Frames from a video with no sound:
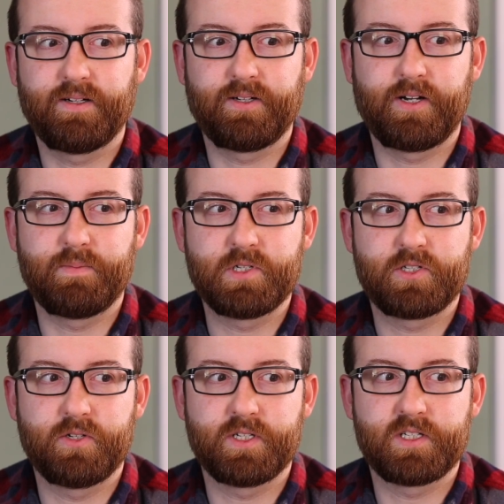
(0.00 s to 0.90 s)
don't know. I'm just
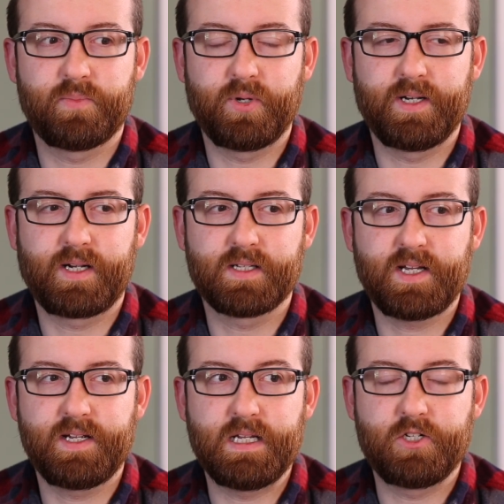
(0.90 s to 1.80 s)
so disappointed because
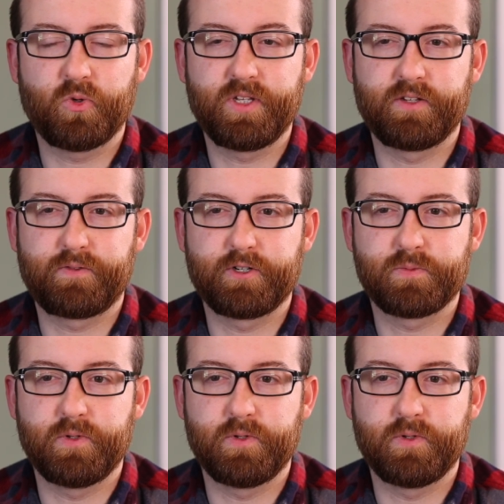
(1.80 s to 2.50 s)
I enjoyed the first